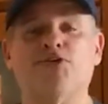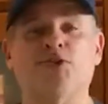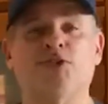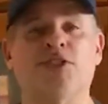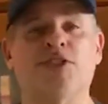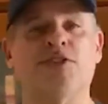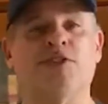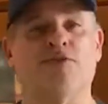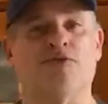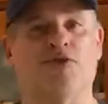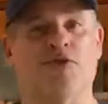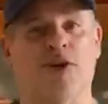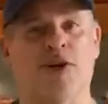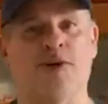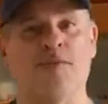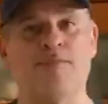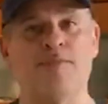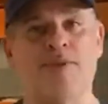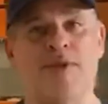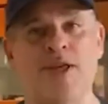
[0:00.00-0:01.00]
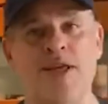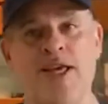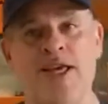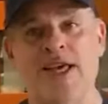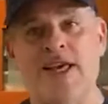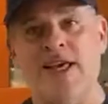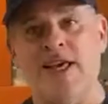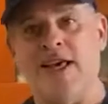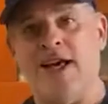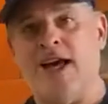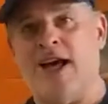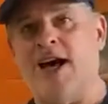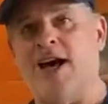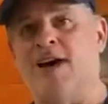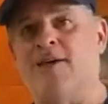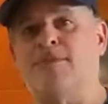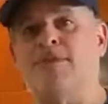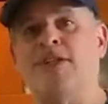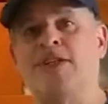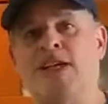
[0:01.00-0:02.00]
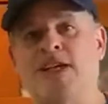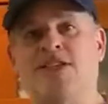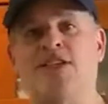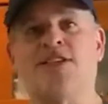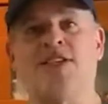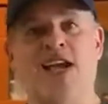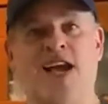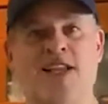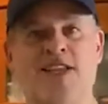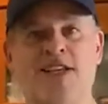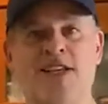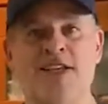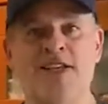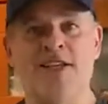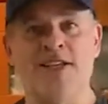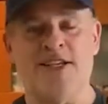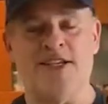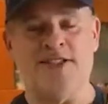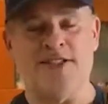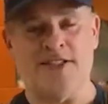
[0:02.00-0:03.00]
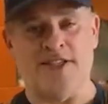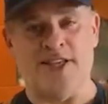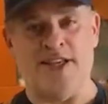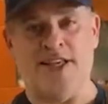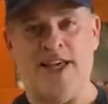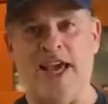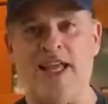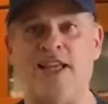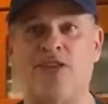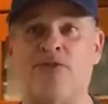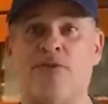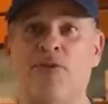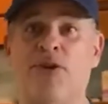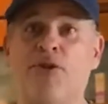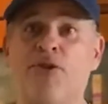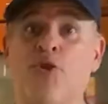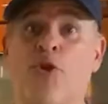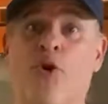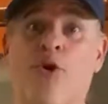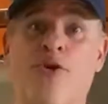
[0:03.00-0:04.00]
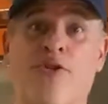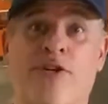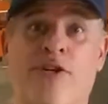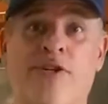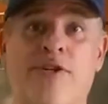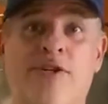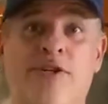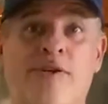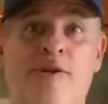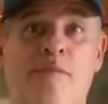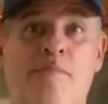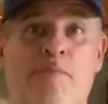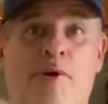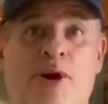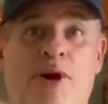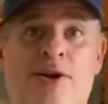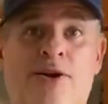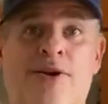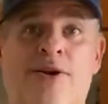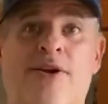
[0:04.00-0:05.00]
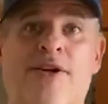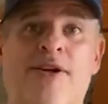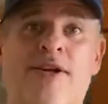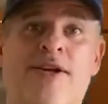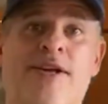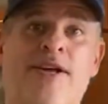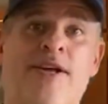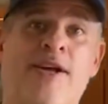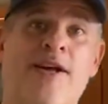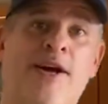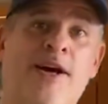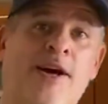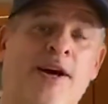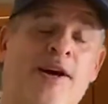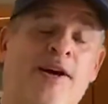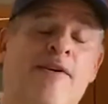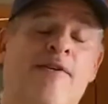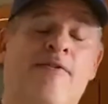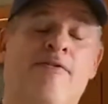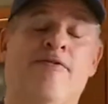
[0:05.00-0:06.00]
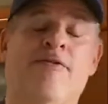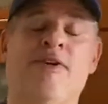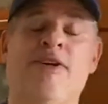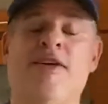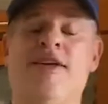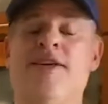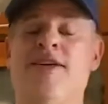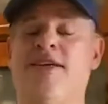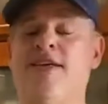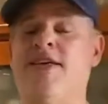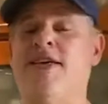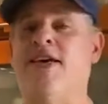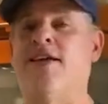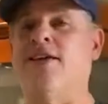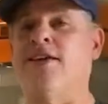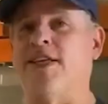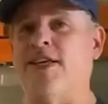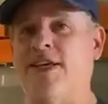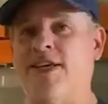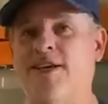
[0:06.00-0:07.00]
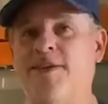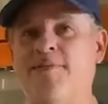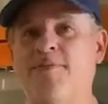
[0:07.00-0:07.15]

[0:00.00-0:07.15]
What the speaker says: to us from it's Italian, and it's from the northern part of Italy.